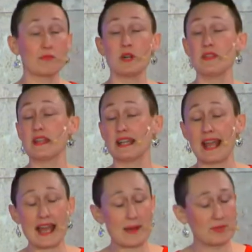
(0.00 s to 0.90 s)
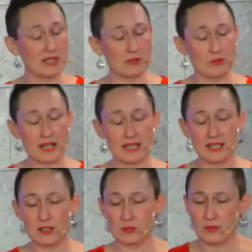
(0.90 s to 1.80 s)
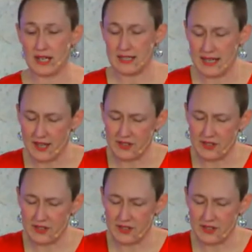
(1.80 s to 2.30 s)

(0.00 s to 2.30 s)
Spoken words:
one thing happening right here, right now,